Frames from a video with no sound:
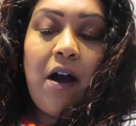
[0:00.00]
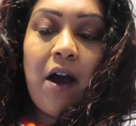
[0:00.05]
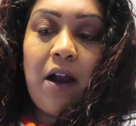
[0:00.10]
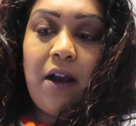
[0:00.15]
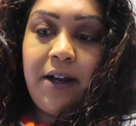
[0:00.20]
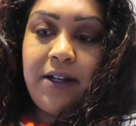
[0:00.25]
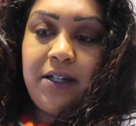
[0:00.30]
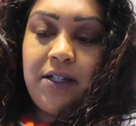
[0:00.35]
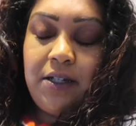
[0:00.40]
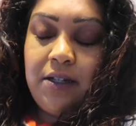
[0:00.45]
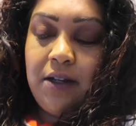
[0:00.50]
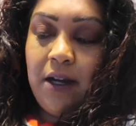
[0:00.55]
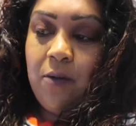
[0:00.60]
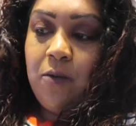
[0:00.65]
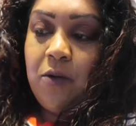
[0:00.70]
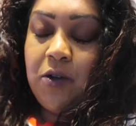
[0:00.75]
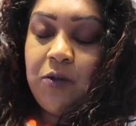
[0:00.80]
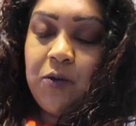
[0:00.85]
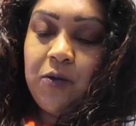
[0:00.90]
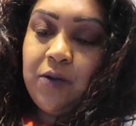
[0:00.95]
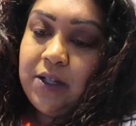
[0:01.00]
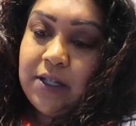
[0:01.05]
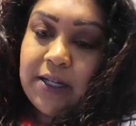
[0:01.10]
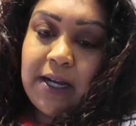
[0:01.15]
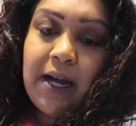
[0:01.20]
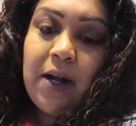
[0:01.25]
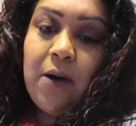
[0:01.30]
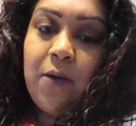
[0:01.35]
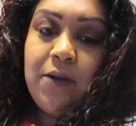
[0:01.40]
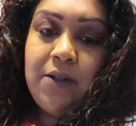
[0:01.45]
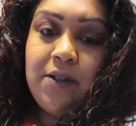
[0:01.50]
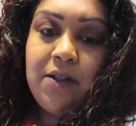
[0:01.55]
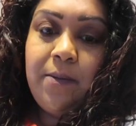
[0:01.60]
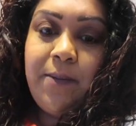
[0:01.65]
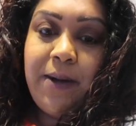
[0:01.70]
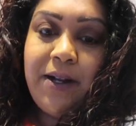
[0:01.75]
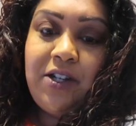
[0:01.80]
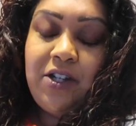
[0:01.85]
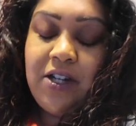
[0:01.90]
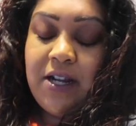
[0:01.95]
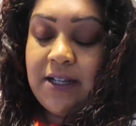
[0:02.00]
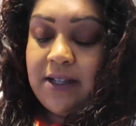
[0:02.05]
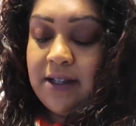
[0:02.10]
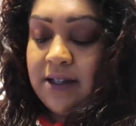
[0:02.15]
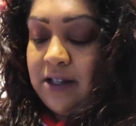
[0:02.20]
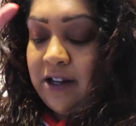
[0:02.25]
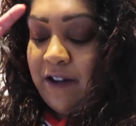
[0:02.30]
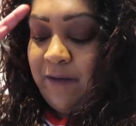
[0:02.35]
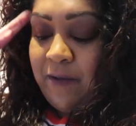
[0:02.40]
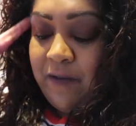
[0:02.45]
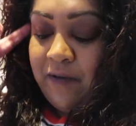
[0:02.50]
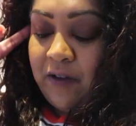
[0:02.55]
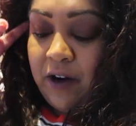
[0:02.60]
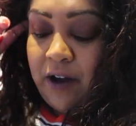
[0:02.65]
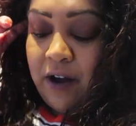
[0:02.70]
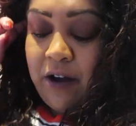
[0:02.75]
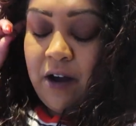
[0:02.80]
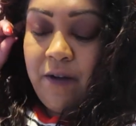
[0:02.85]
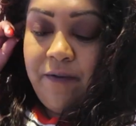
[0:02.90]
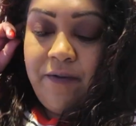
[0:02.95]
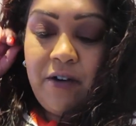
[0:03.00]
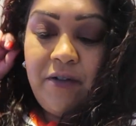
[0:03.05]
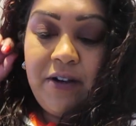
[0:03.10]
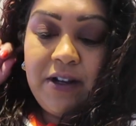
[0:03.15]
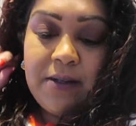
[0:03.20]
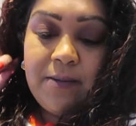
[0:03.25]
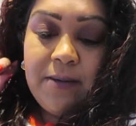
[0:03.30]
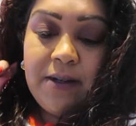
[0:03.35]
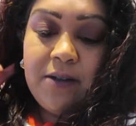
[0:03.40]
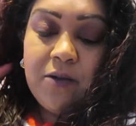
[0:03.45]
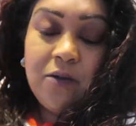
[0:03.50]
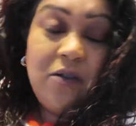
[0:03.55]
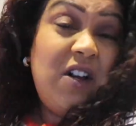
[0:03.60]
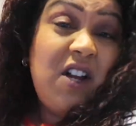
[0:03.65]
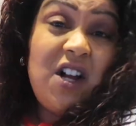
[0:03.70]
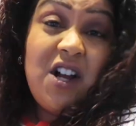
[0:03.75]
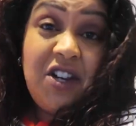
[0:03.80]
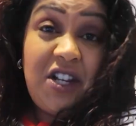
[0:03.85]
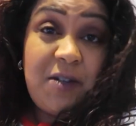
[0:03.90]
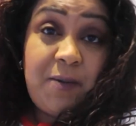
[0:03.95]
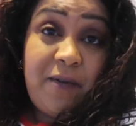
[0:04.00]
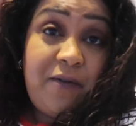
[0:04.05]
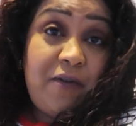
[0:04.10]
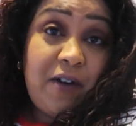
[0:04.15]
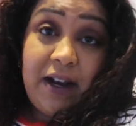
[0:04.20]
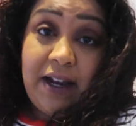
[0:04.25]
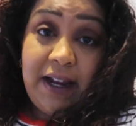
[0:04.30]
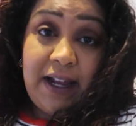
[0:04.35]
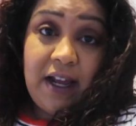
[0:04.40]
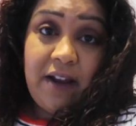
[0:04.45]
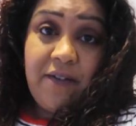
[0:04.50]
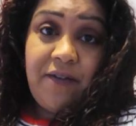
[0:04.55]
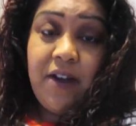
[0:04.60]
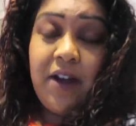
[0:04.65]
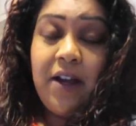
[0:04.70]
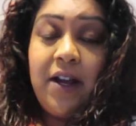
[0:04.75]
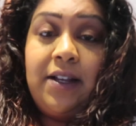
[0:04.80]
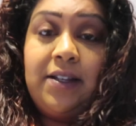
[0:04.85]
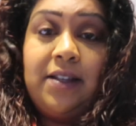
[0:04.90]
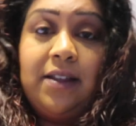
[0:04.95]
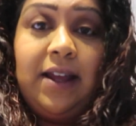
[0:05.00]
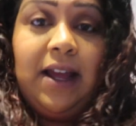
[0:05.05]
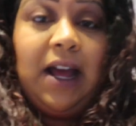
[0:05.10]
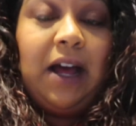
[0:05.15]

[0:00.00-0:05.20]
I like to like wash all the towels and the bed sheets and stuff before I go home for Christmas, or just before I leave, so they